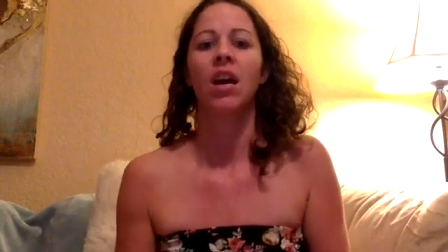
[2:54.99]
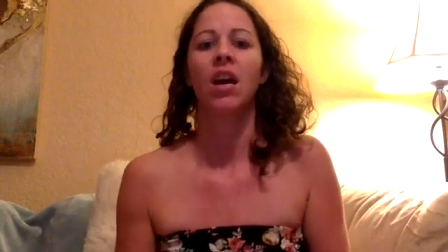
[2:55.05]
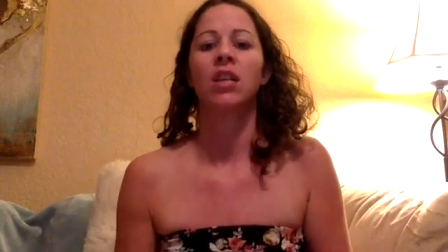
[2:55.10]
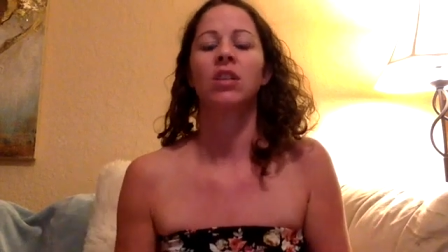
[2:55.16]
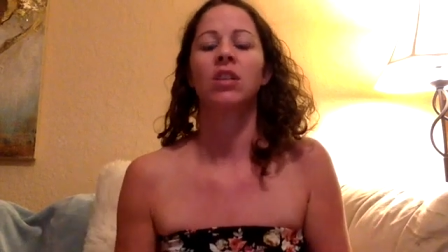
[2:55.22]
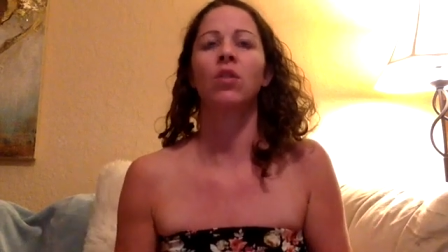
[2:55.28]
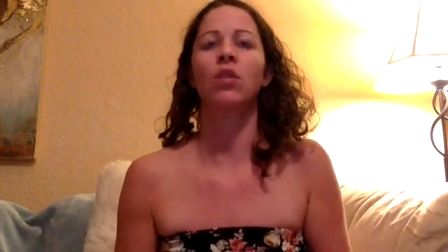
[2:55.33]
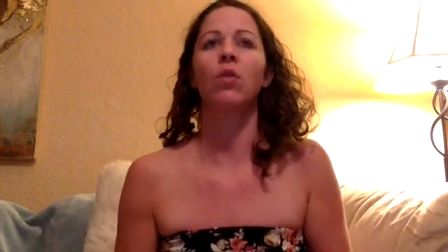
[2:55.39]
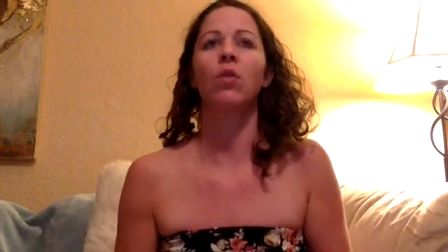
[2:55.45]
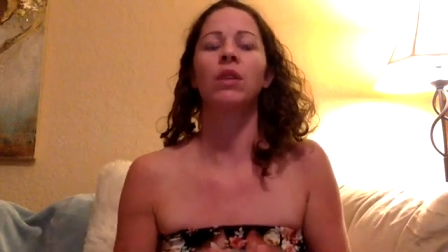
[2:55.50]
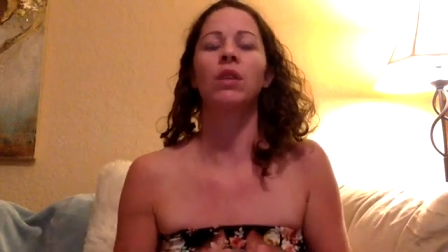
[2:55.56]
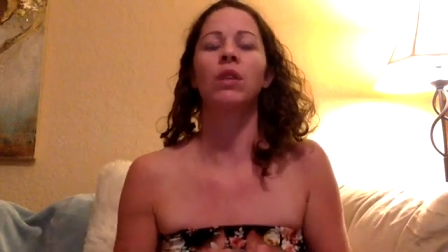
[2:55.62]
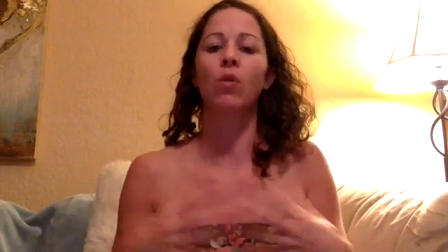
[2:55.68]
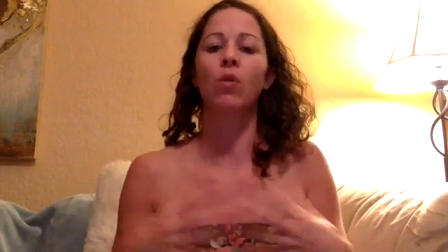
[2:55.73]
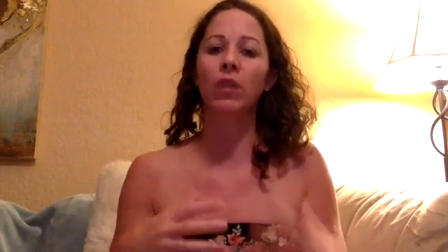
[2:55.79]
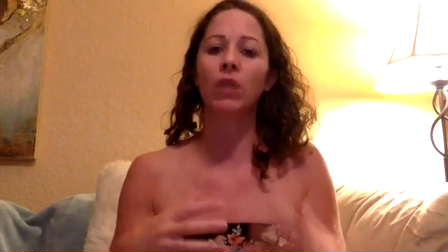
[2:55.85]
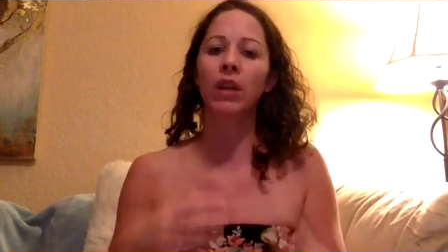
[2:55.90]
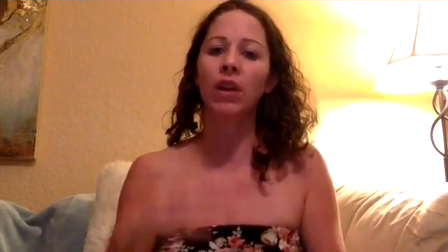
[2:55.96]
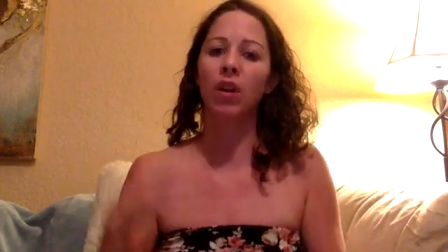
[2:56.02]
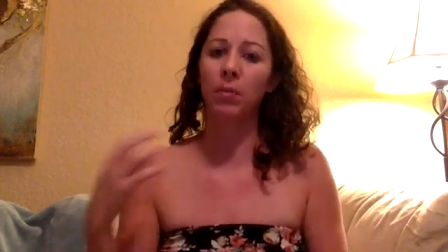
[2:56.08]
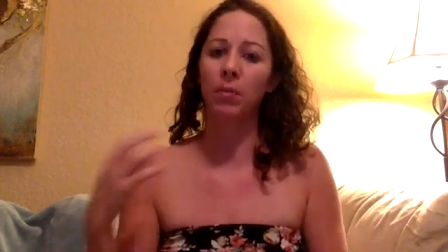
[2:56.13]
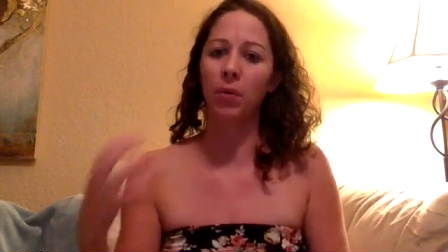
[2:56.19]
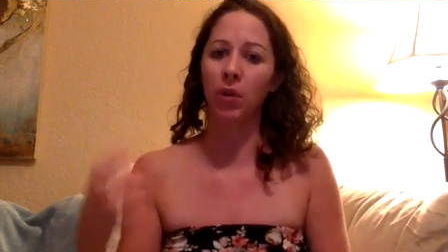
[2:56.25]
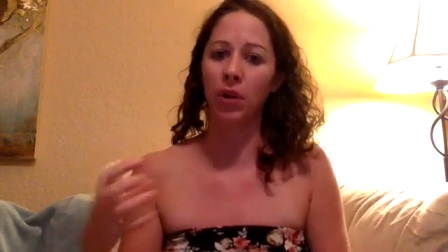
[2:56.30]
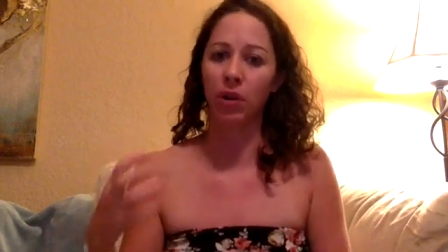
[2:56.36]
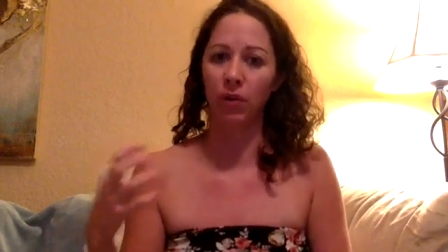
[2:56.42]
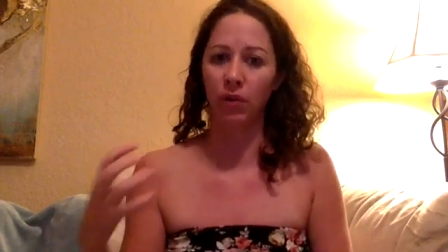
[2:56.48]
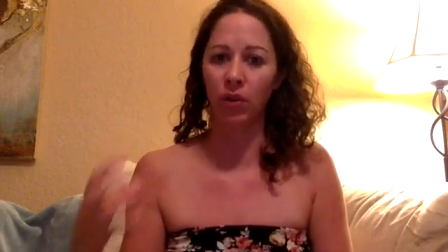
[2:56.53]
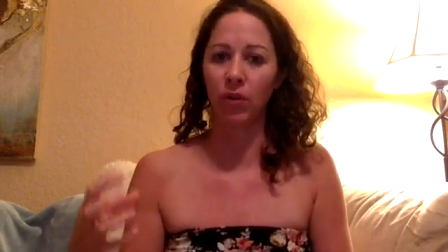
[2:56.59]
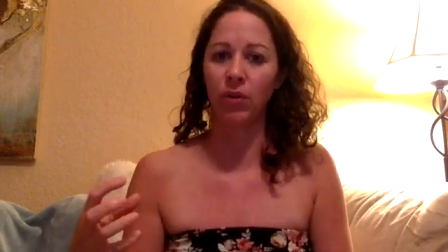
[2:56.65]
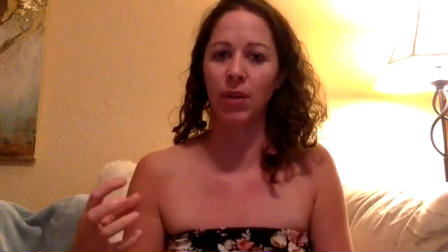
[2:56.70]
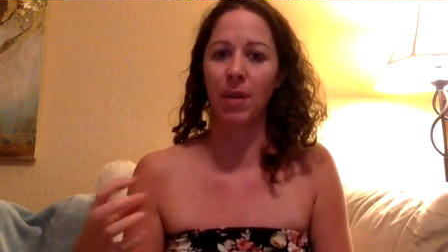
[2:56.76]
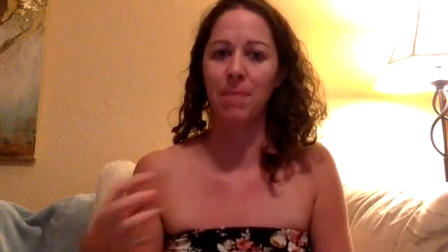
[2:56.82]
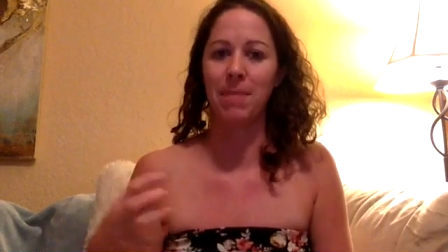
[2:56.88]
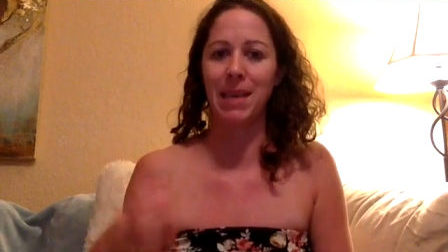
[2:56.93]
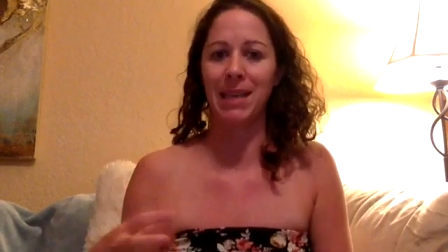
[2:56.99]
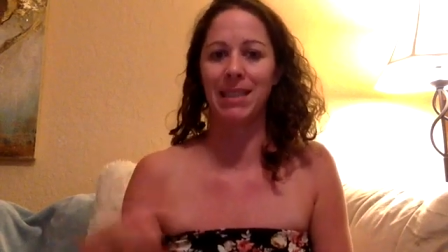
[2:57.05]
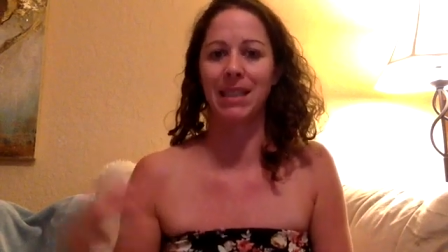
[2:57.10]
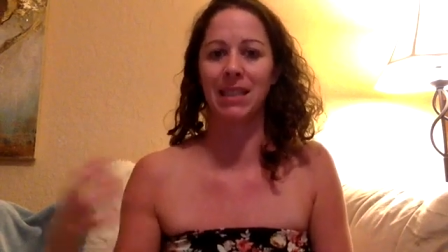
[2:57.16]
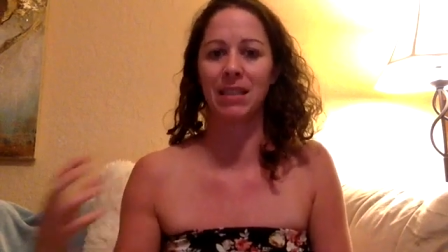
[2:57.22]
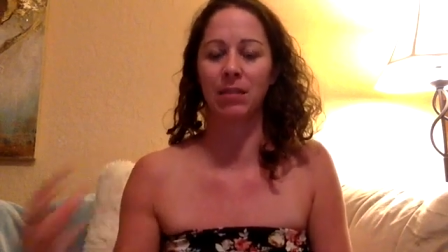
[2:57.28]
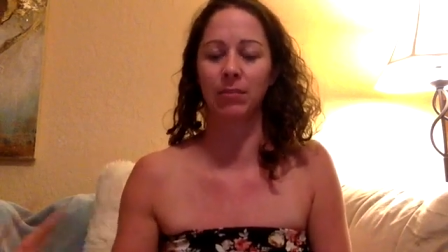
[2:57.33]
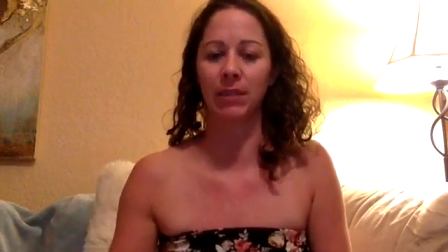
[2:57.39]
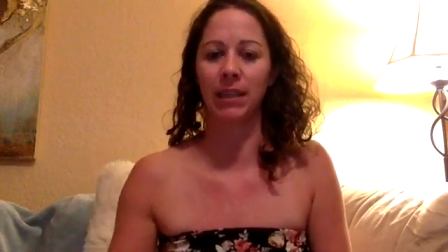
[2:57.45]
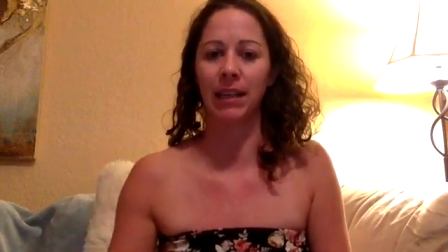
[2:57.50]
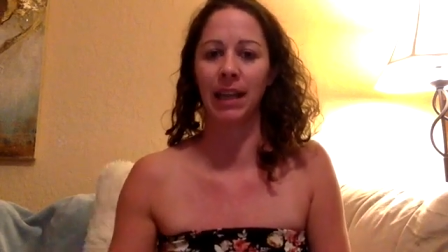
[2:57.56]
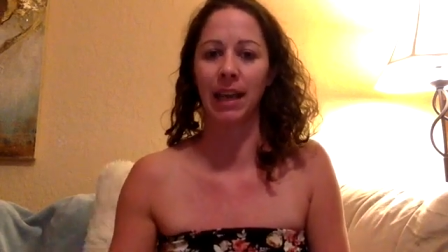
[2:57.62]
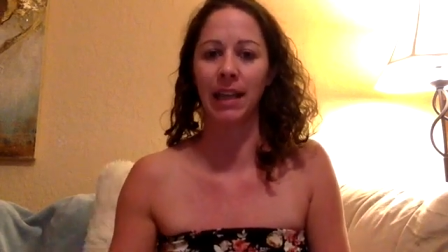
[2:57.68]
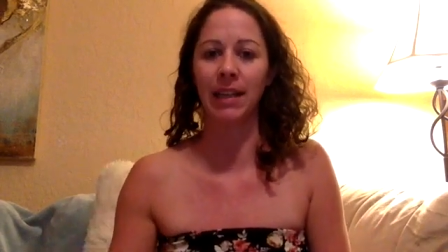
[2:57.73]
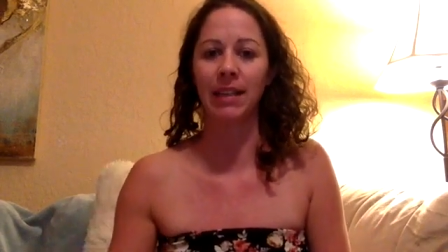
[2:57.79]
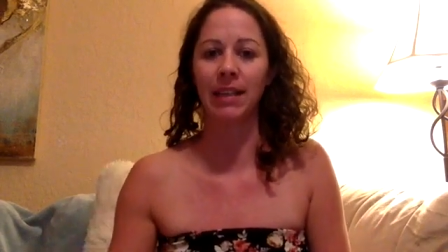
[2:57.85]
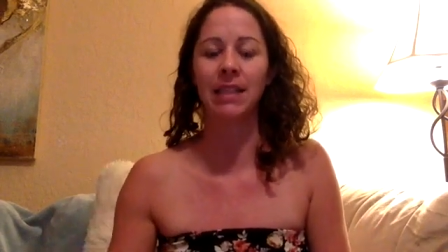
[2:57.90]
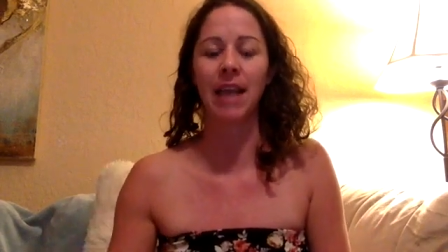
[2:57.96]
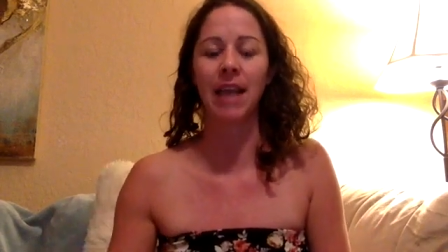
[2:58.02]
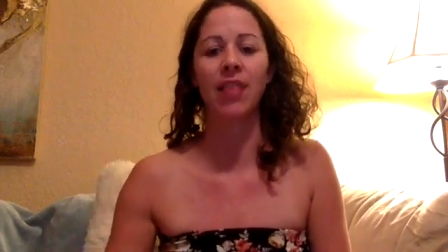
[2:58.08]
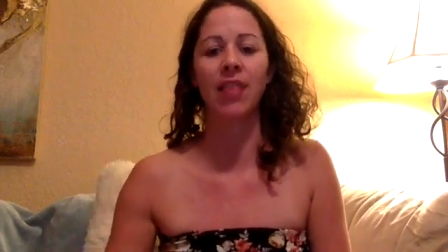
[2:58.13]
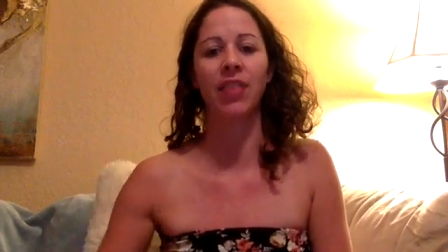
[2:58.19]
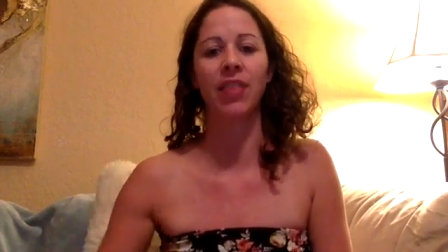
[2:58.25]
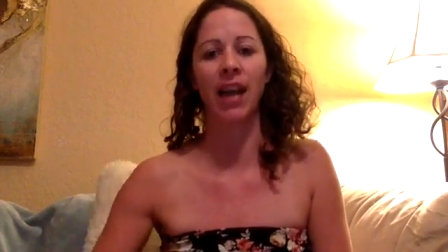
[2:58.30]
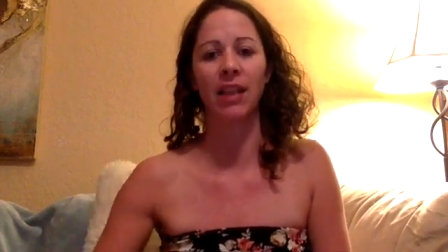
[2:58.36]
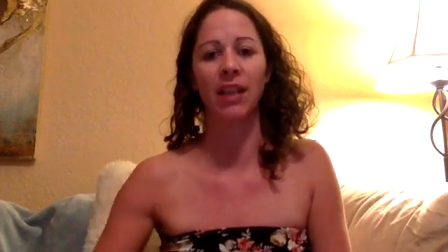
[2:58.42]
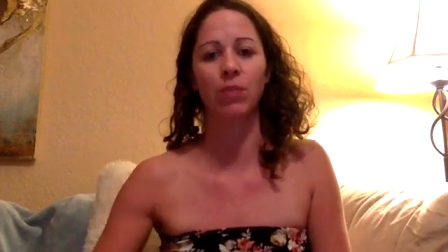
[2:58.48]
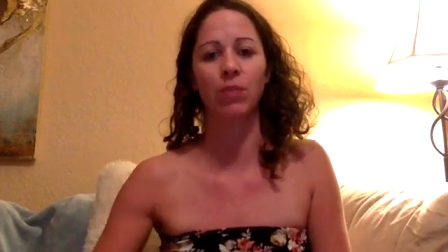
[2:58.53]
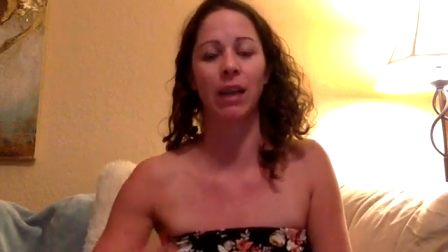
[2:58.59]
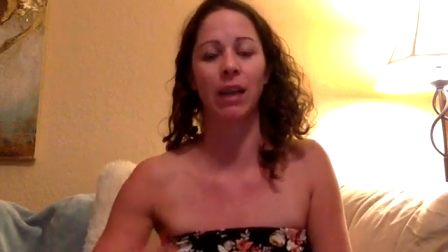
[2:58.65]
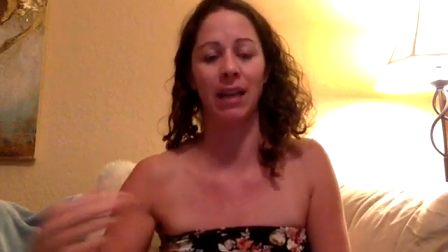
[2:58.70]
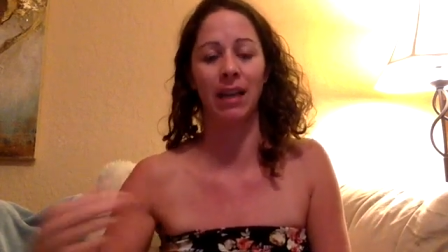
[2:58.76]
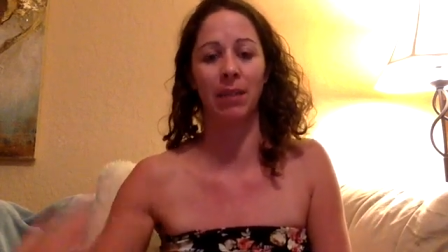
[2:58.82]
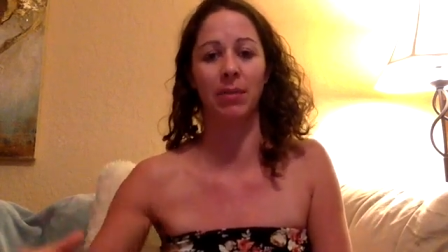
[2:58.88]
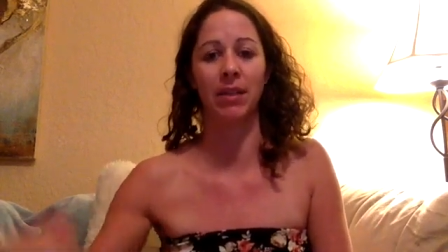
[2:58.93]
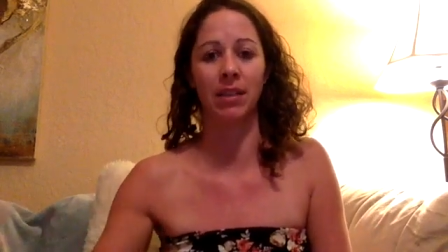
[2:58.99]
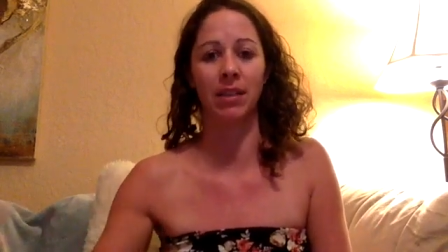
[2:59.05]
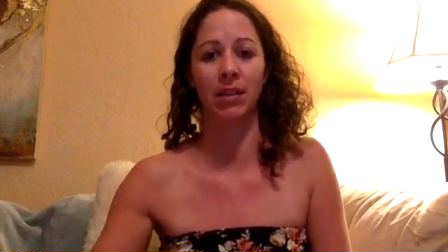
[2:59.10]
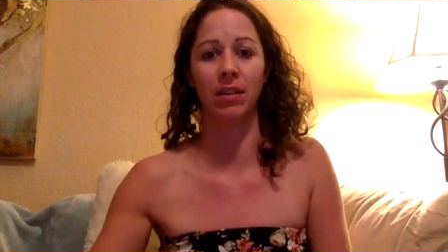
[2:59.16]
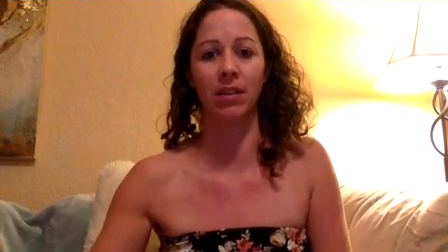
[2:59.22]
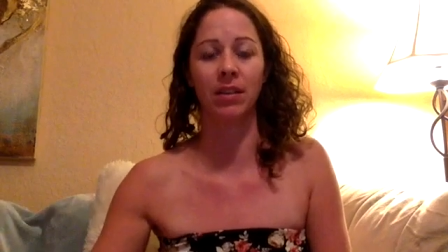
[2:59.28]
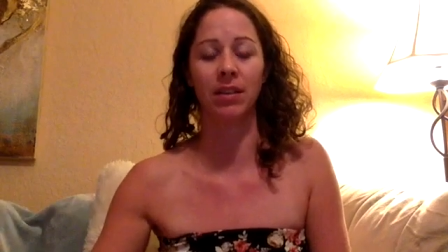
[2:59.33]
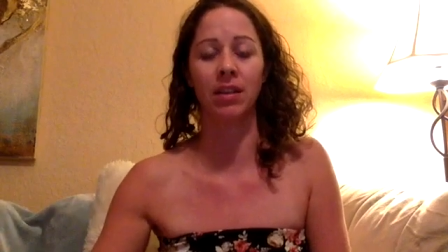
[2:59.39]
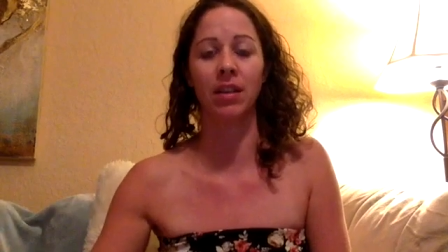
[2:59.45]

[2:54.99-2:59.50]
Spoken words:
So it's only our point of view that makes it something else, and that's what limits us.